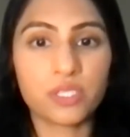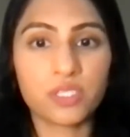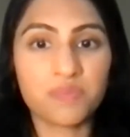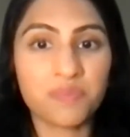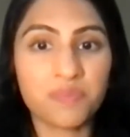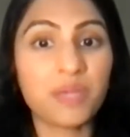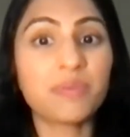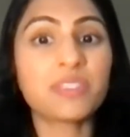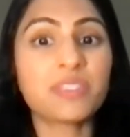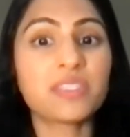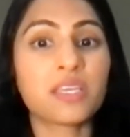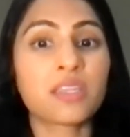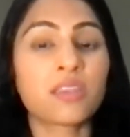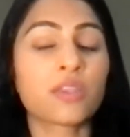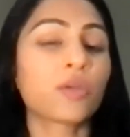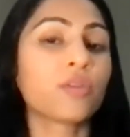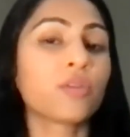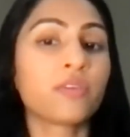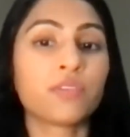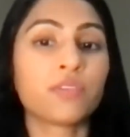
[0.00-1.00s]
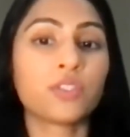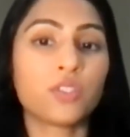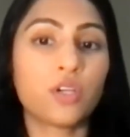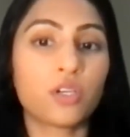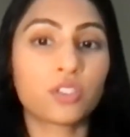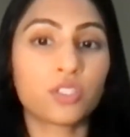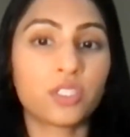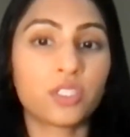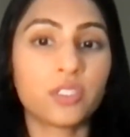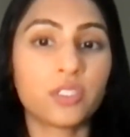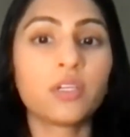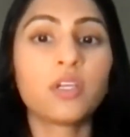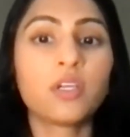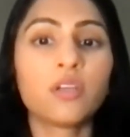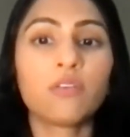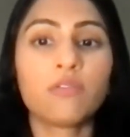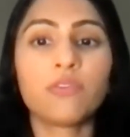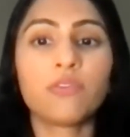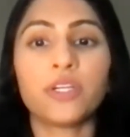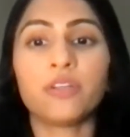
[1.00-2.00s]
may be seeing their liver doctor
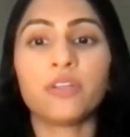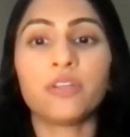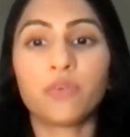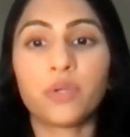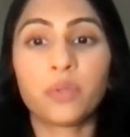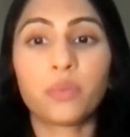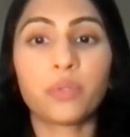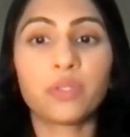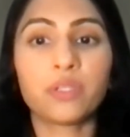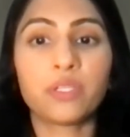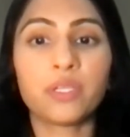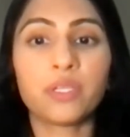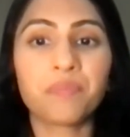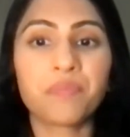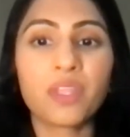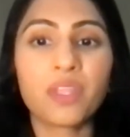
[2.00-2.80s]
very frequently.